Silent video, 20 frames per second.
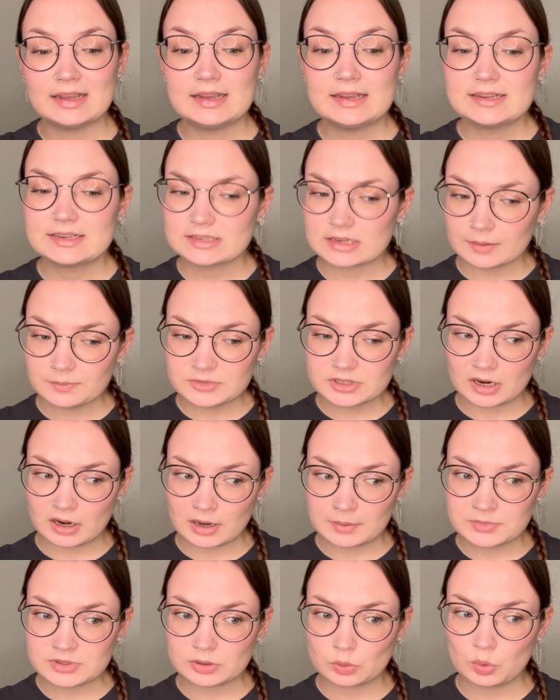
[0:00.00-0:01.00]

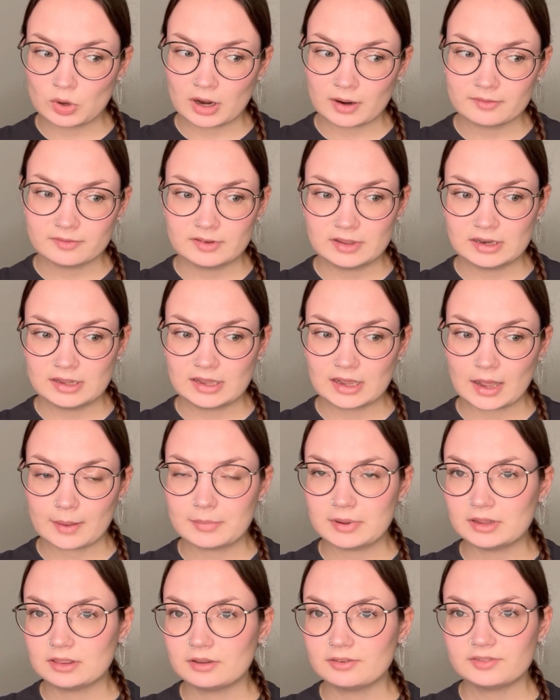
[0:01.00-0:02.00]
Sometimes when I'm feeling a
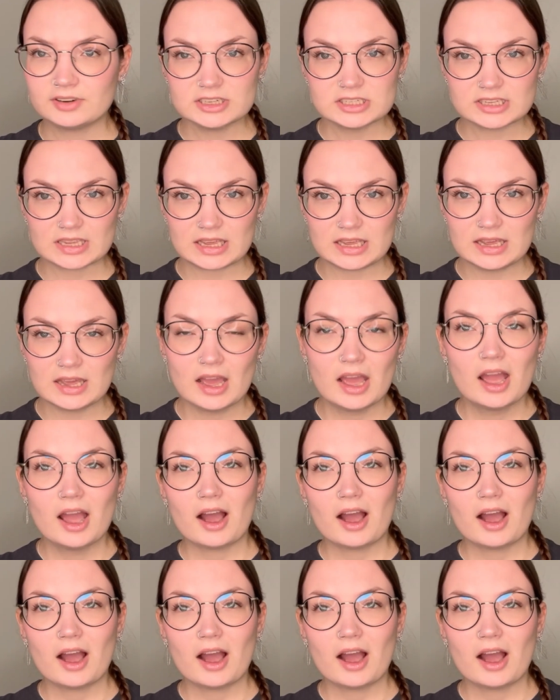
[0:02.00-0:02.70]
bit frisky,